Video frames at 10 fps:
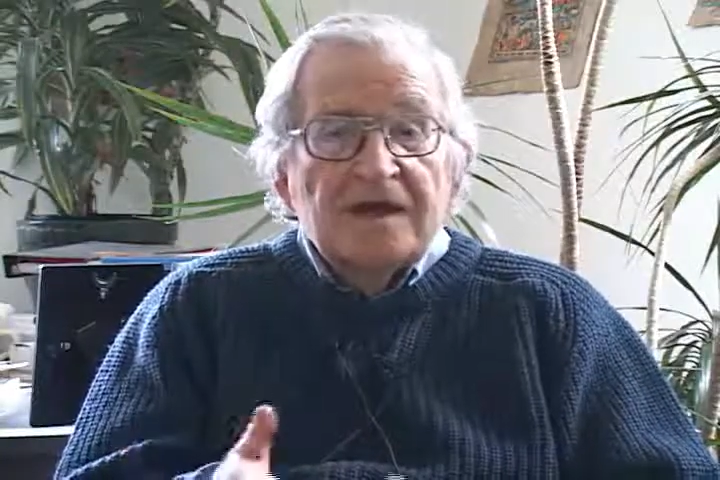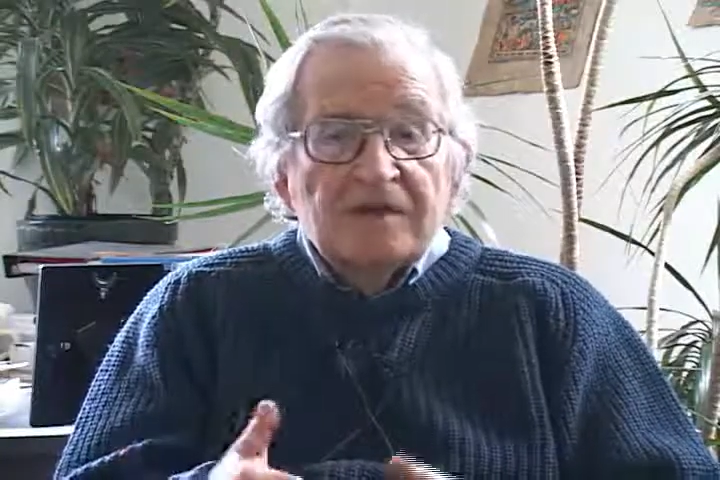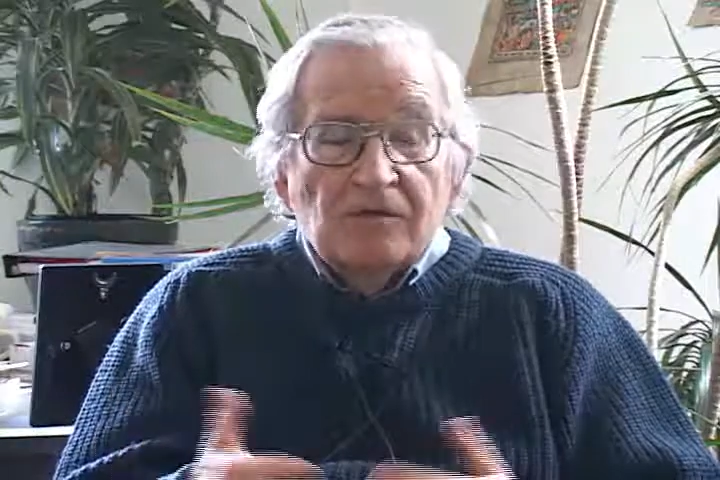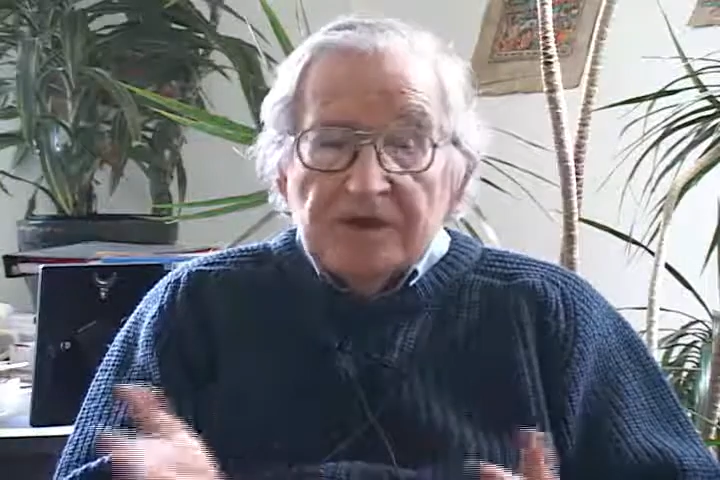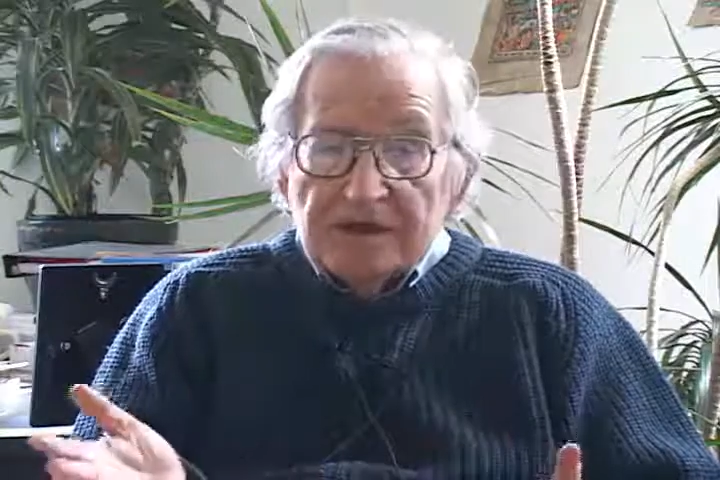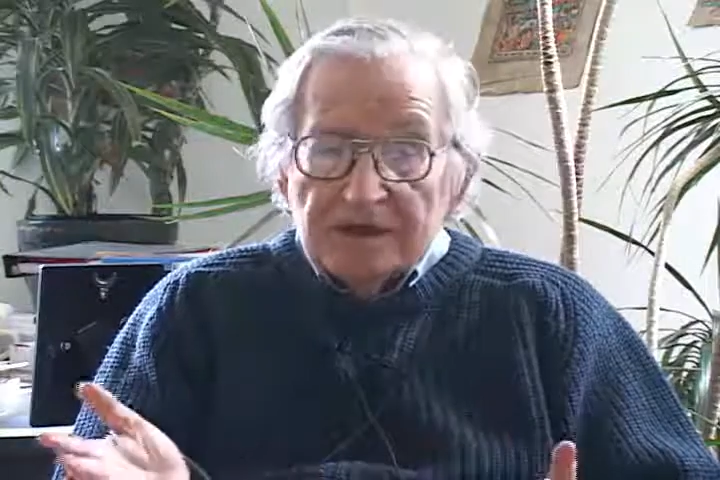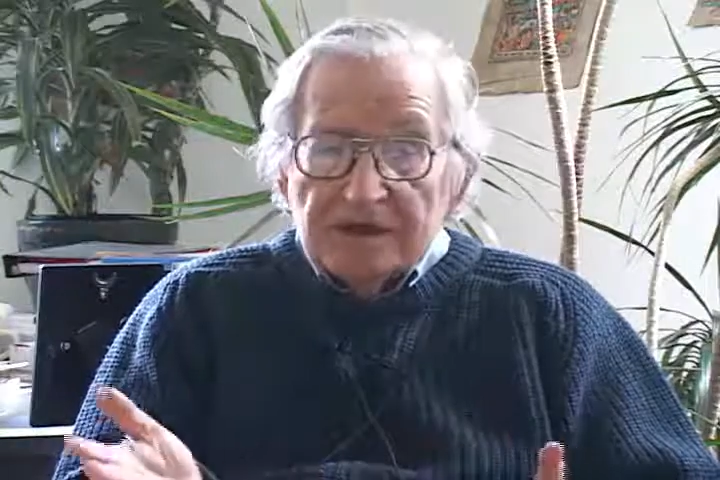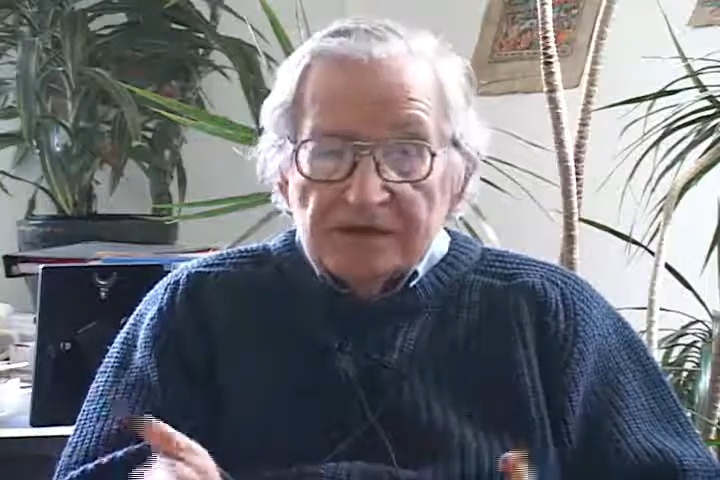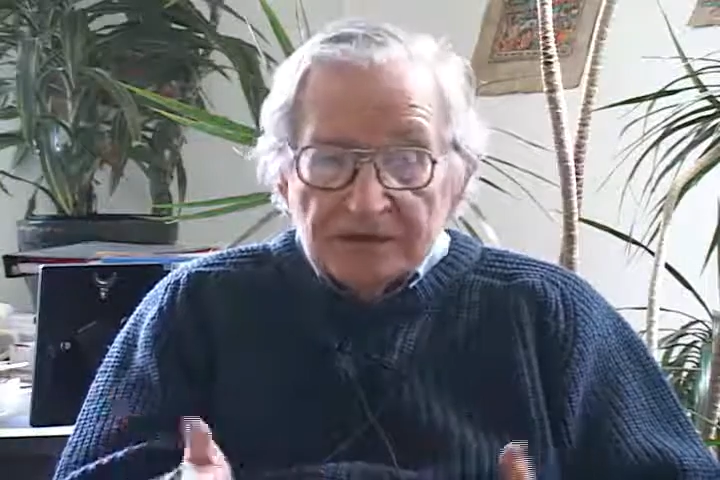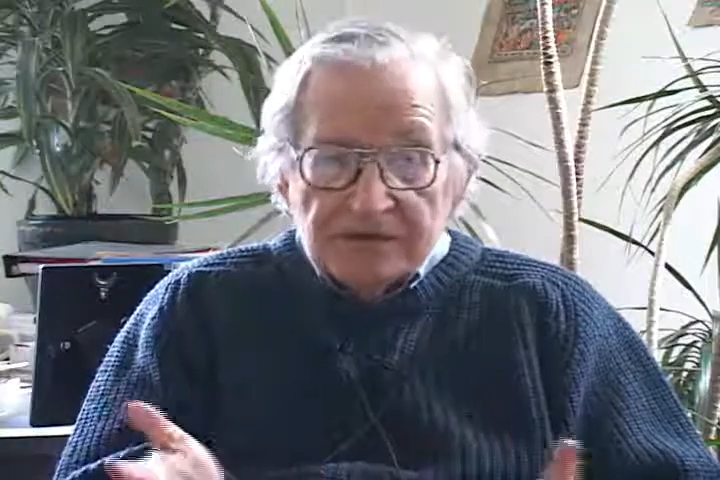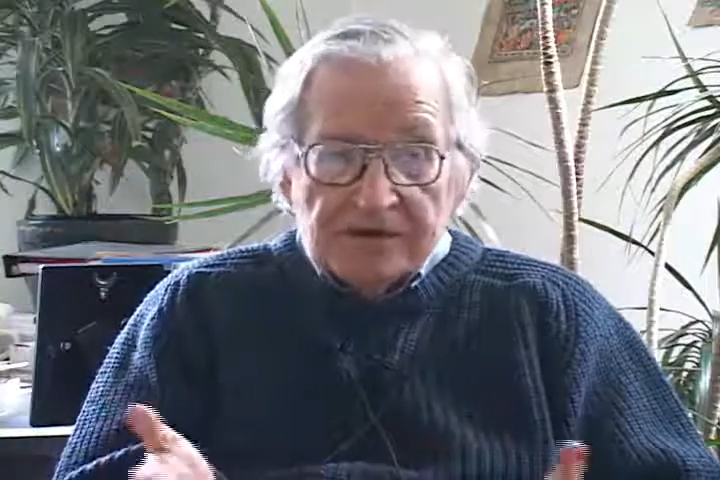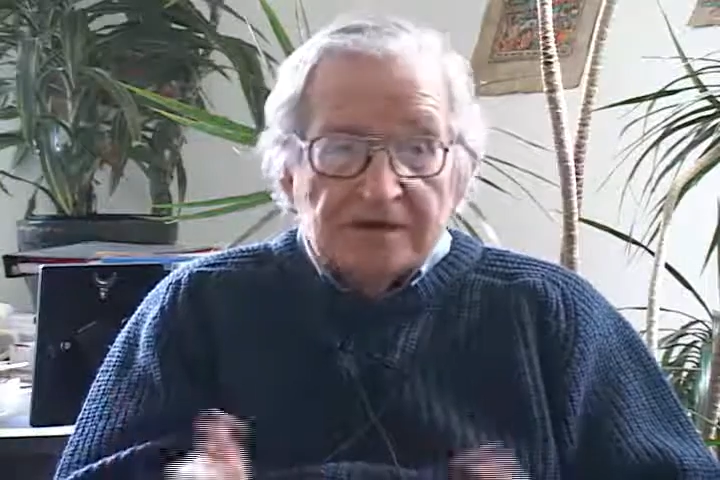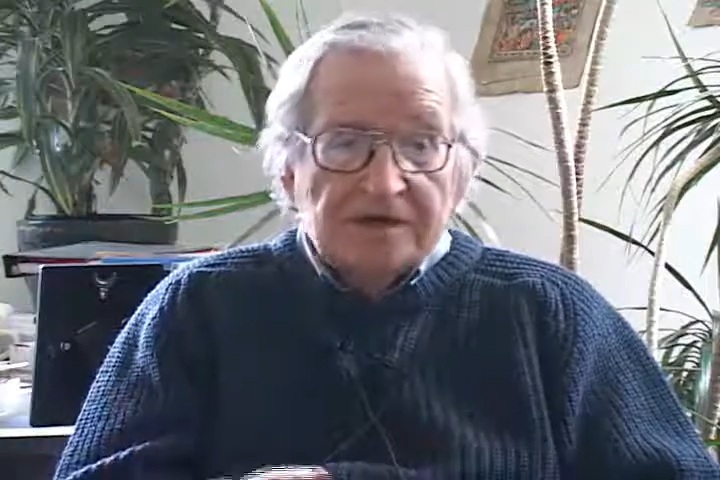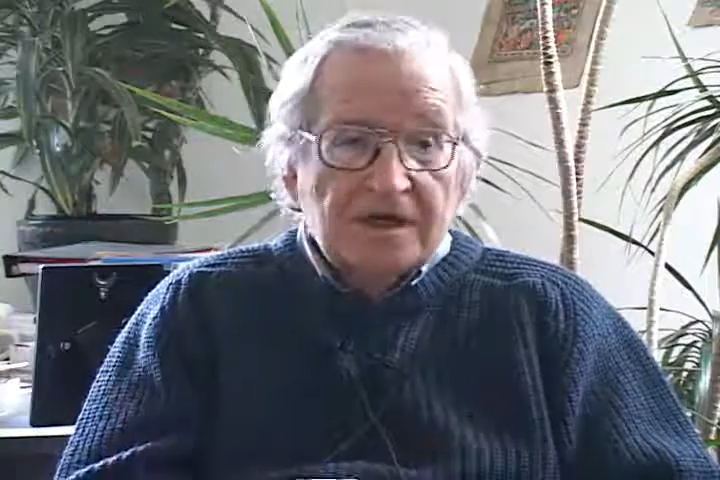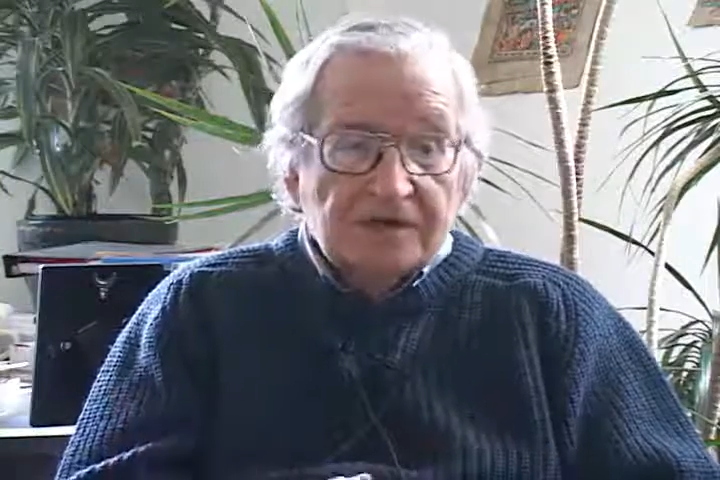when the
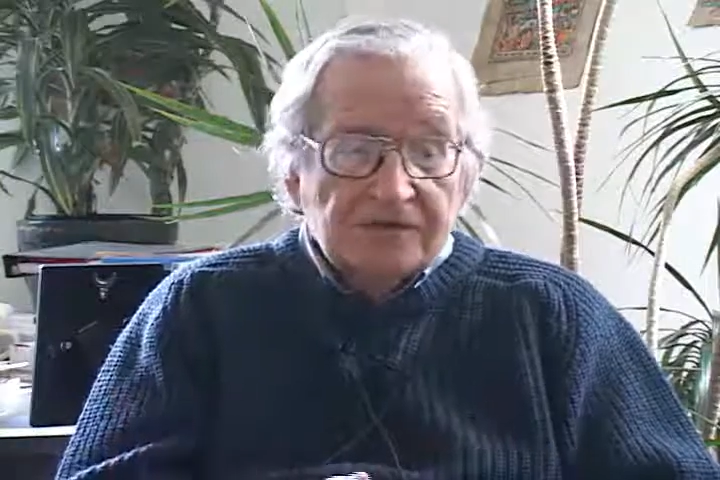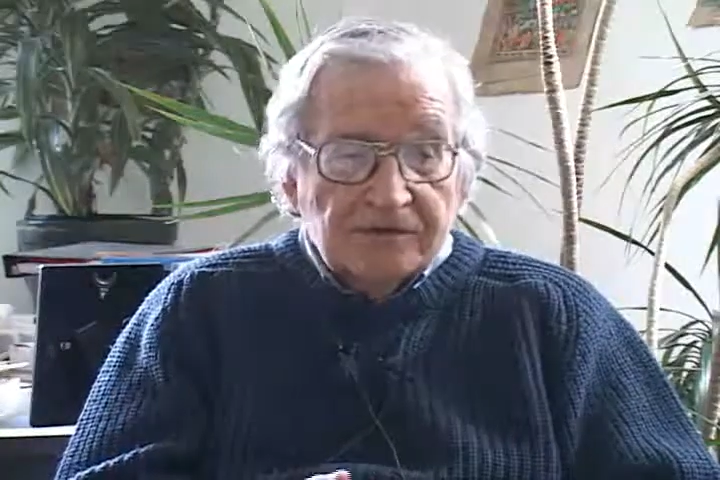SOFA, Status of